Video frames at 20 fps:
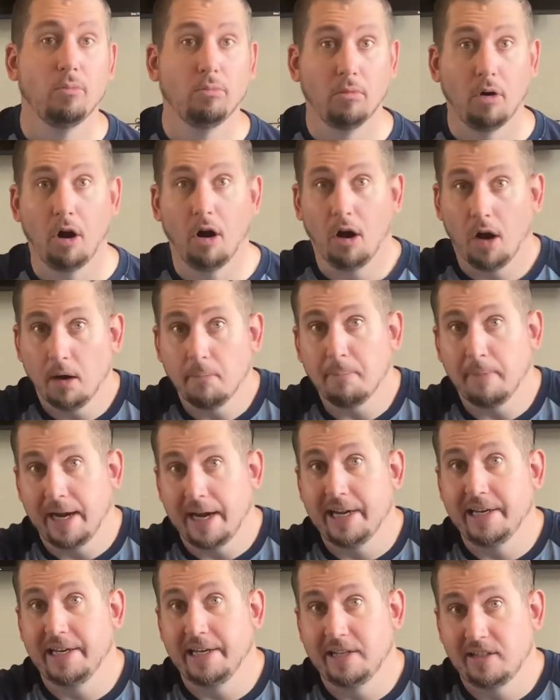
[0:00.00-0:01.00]

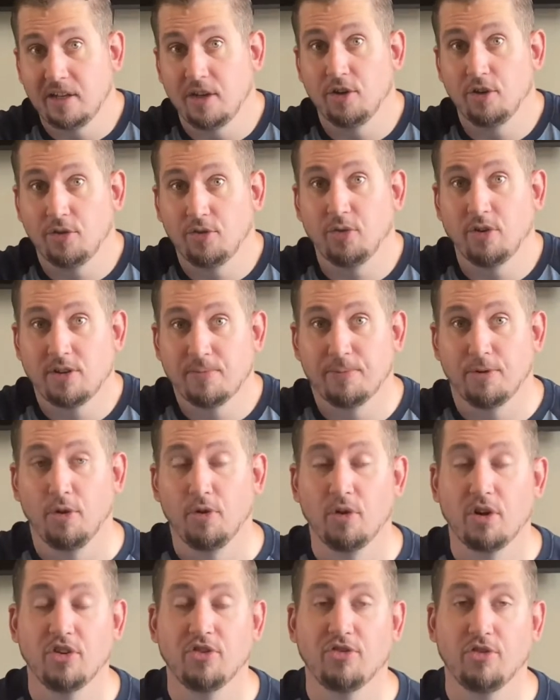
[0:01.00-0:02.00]
Nintendo Switch Pro
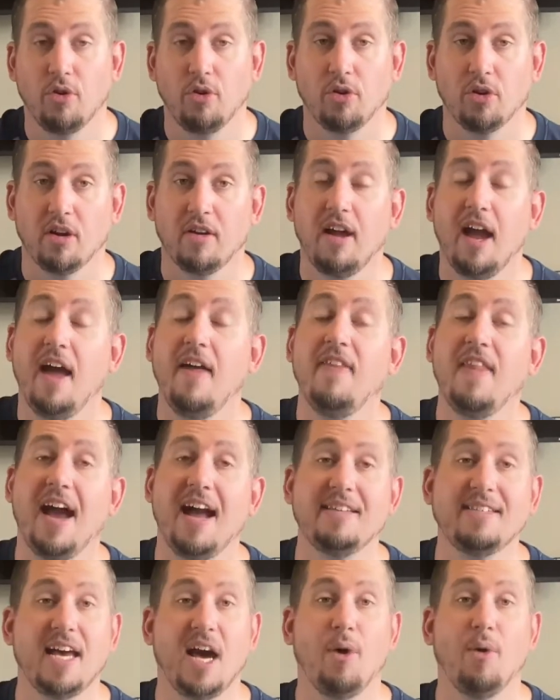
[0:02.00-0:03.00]
controller. And
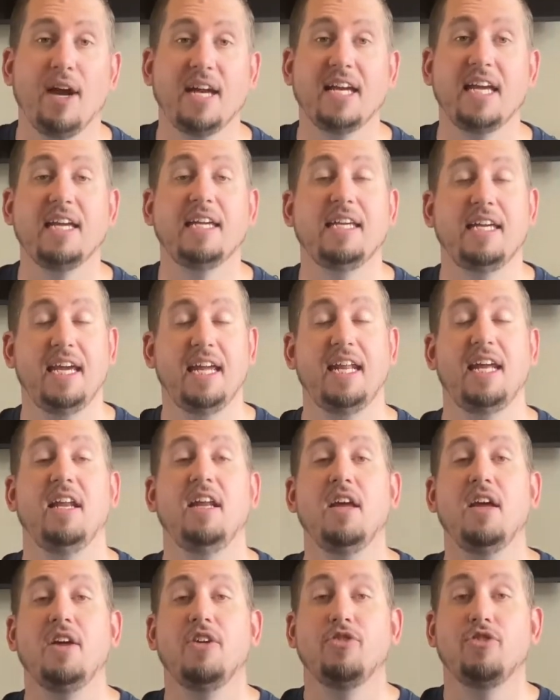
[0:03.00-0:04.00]
that's how I can get it
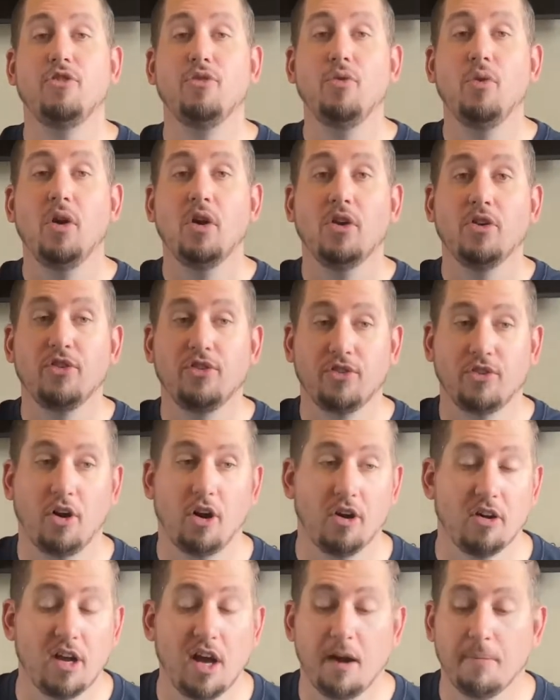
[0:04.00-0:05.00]
to
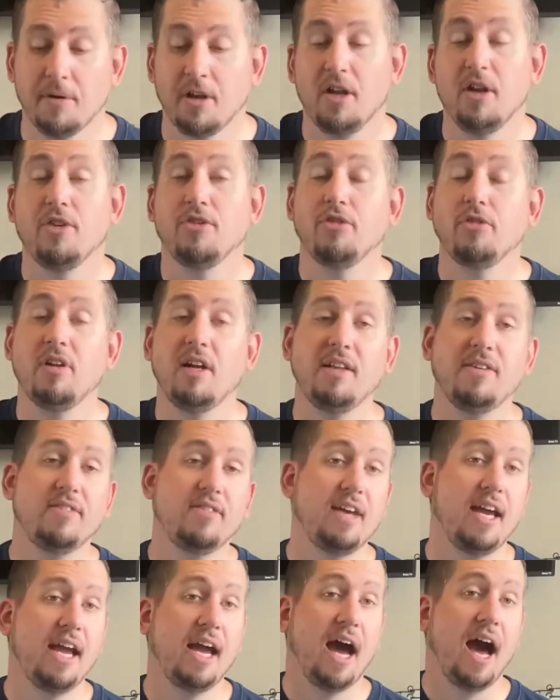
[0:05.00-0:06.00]
start up. So let's
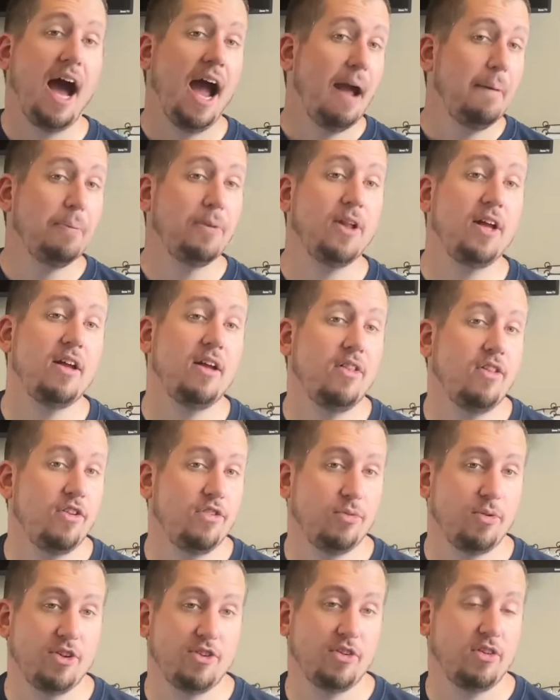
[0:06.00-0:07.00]
say I play on the
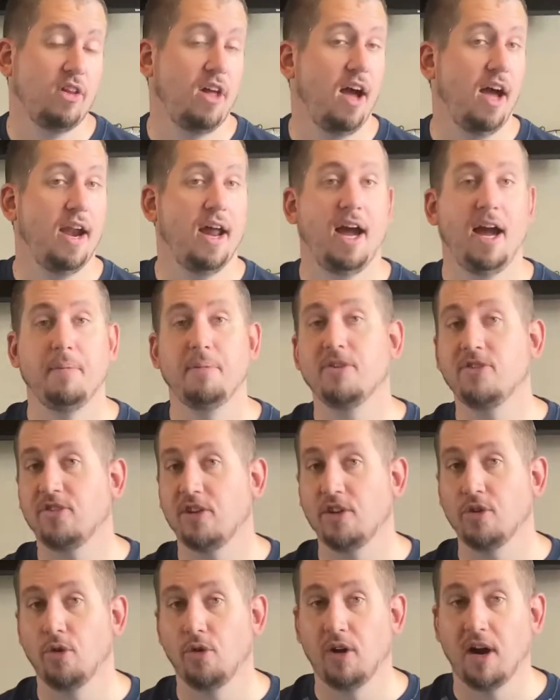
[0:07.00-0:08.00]
Switch a lot. I'm a
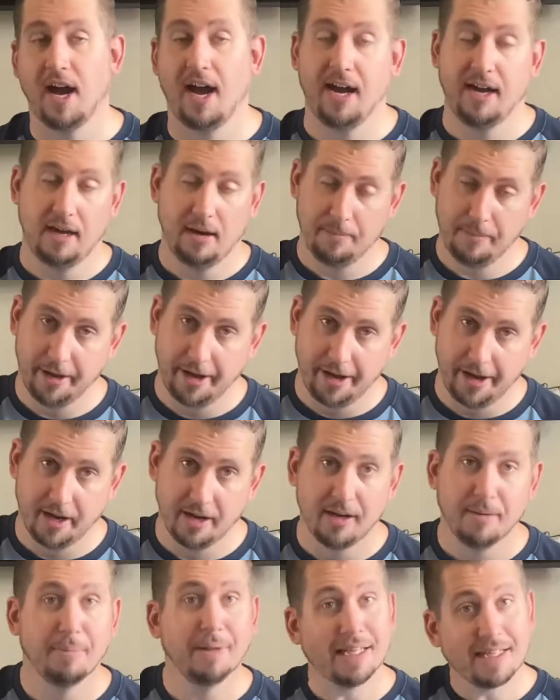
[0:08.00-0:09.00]
single guy. I'm
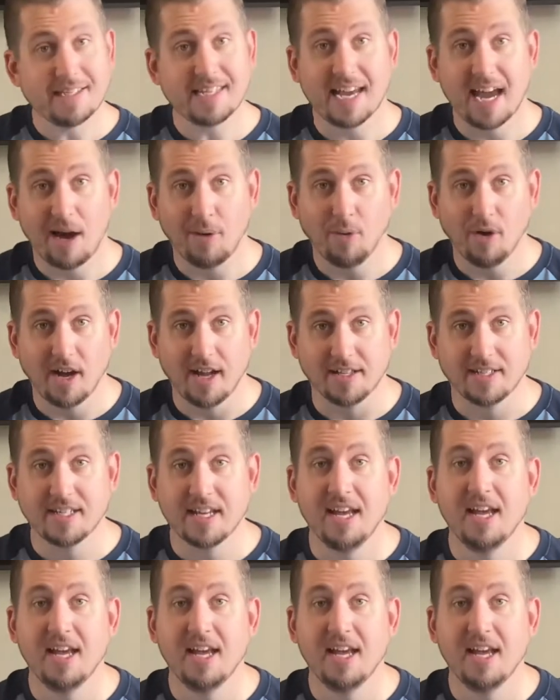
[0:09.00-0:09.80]
not, but let's say I was.